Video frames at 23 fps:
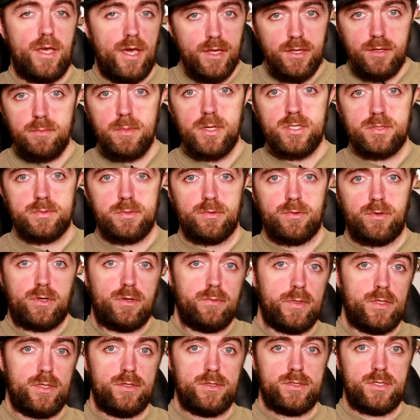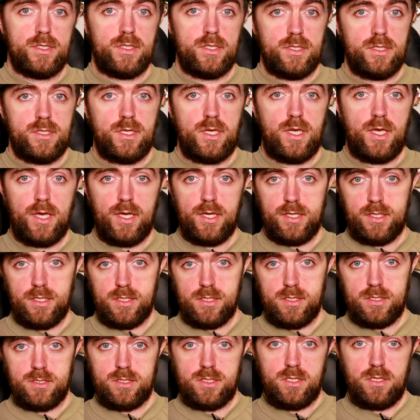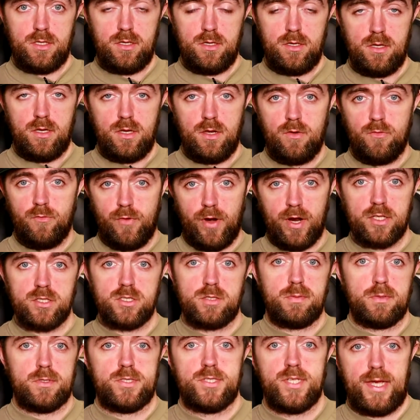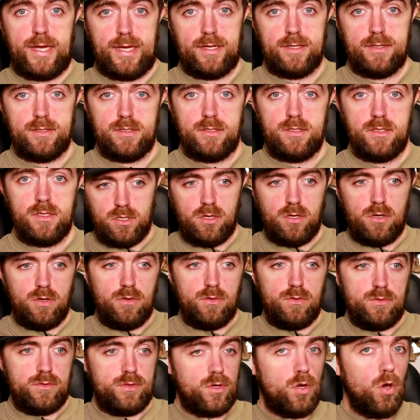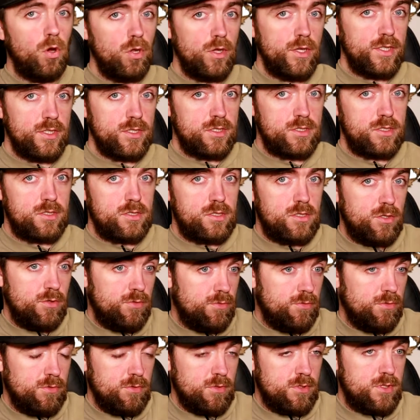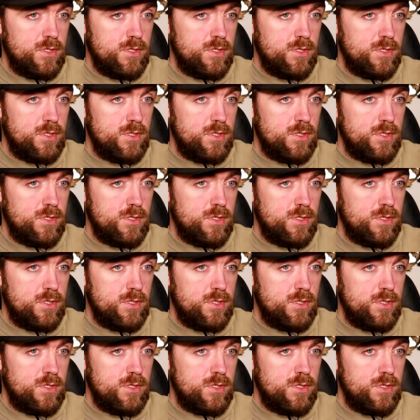And the other measurement we're going to be using is rounds per second. So the goal is to